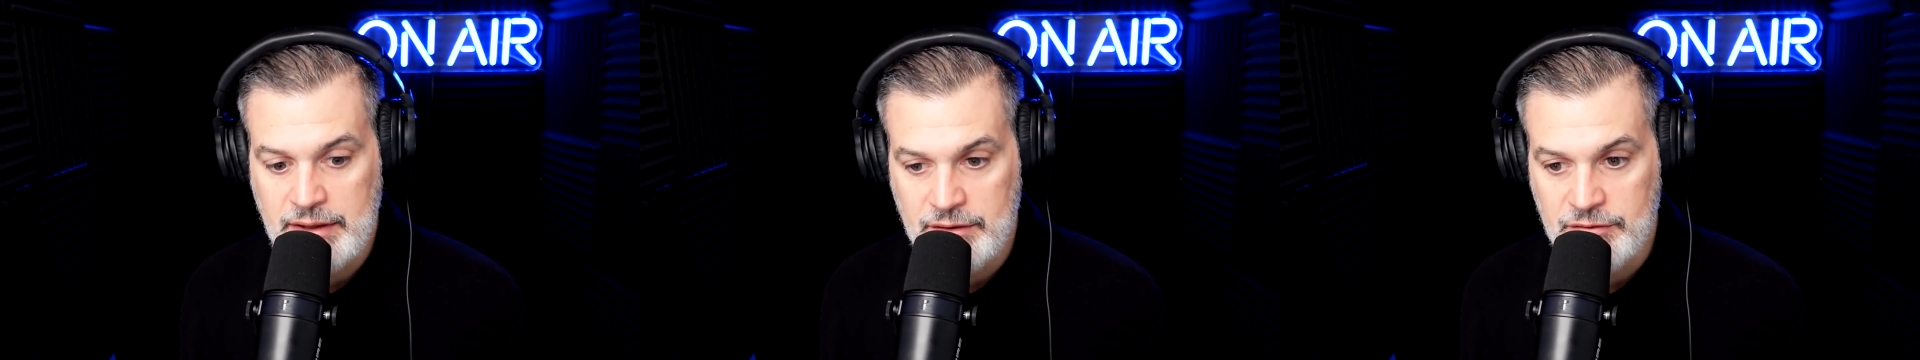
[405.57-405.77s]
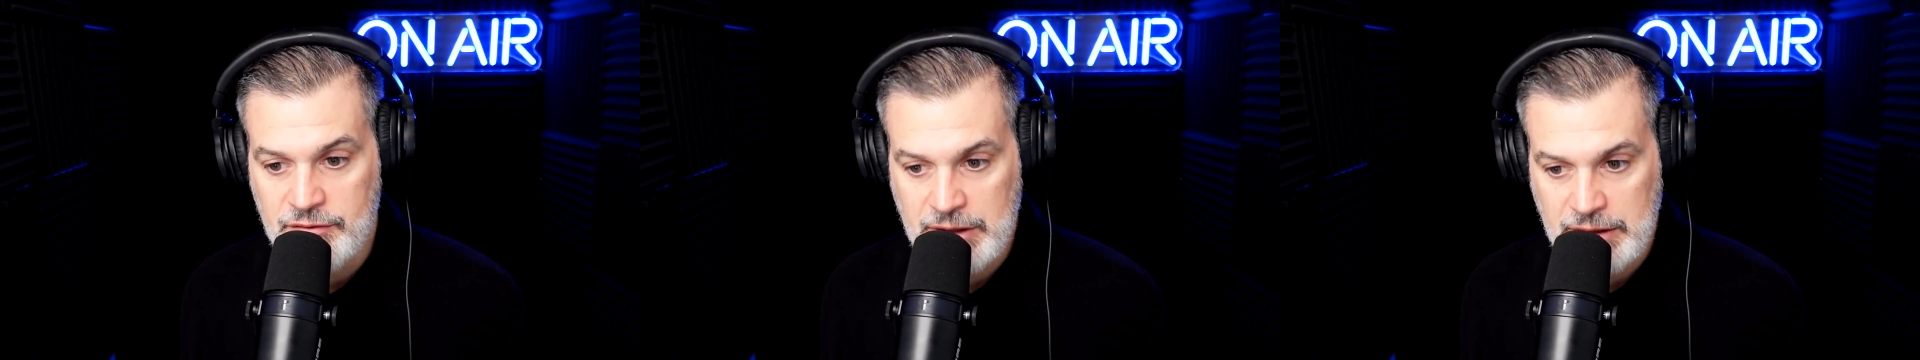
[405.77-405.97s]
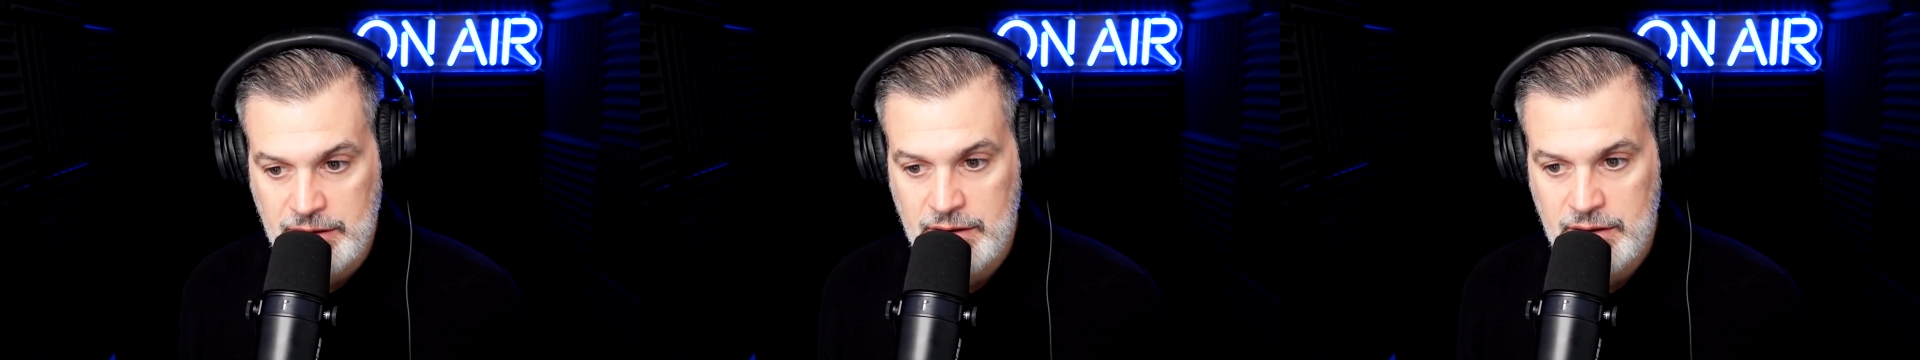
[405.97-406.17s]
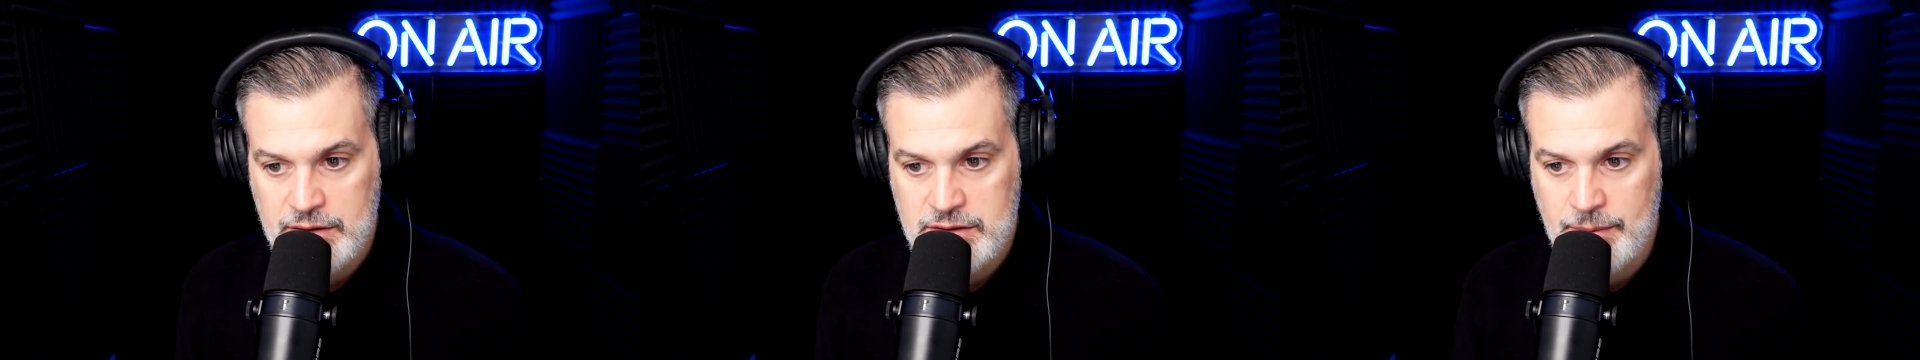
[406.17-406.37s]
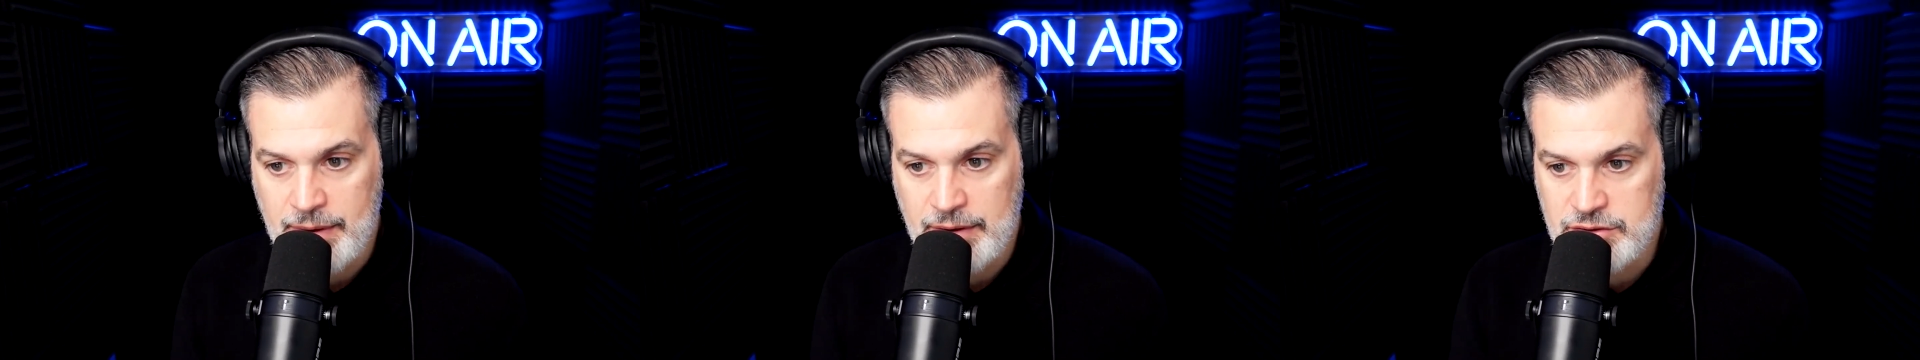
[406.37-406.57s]
the feeling.
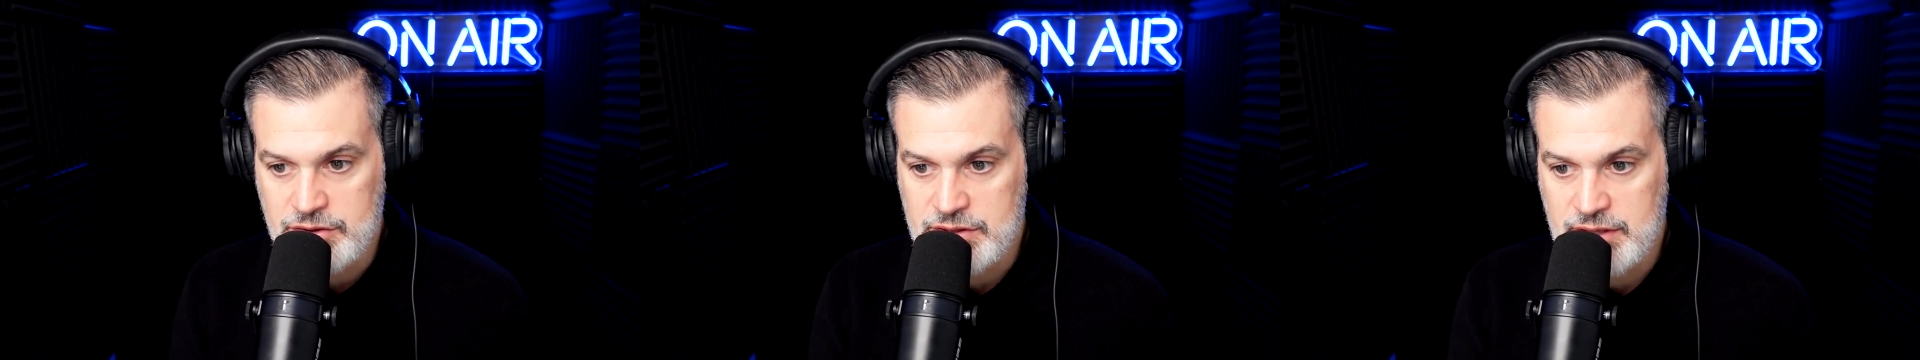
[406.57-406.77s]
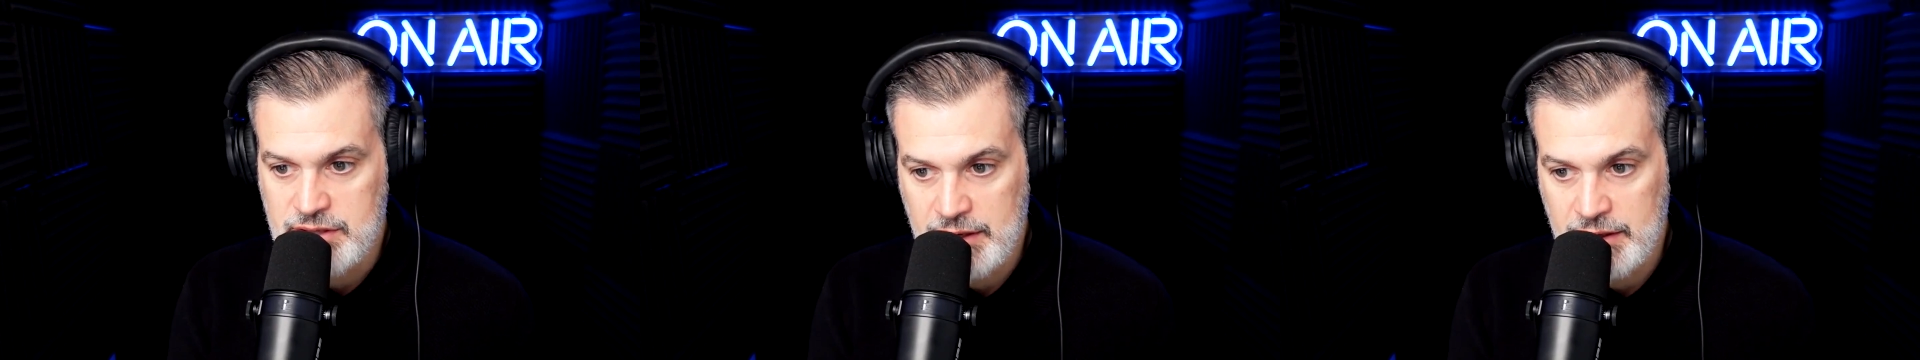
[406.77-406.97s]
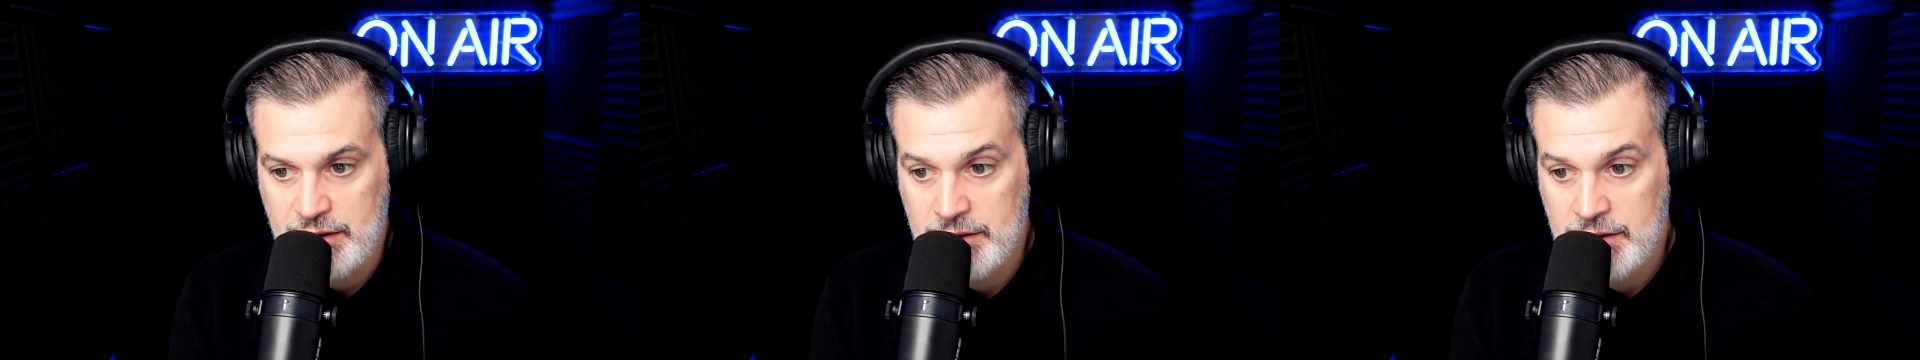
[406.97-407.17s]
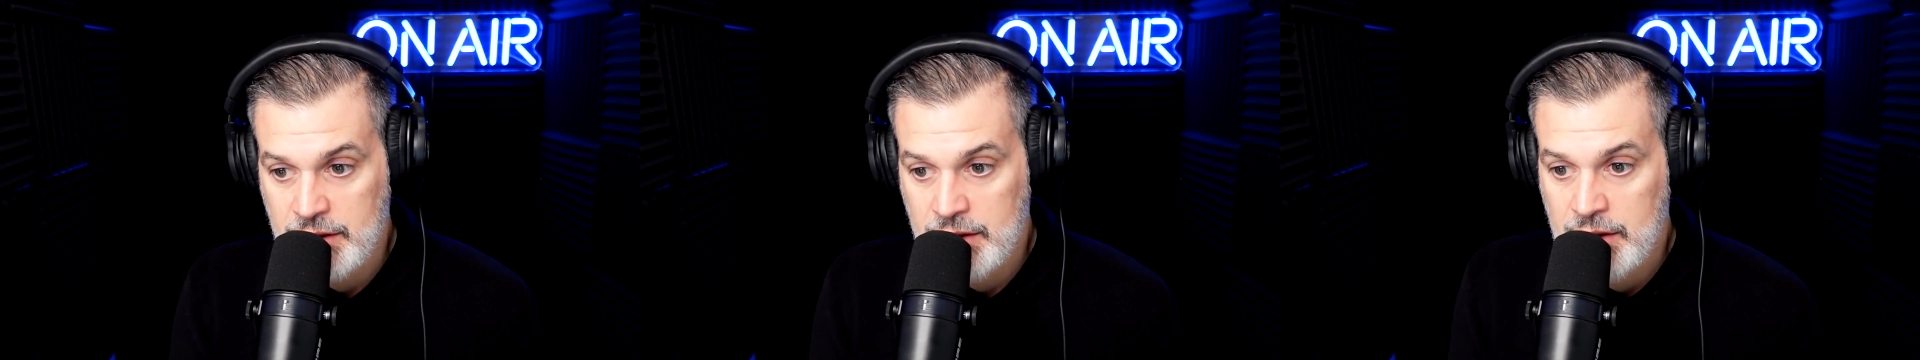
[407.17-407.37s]
It's about just saying,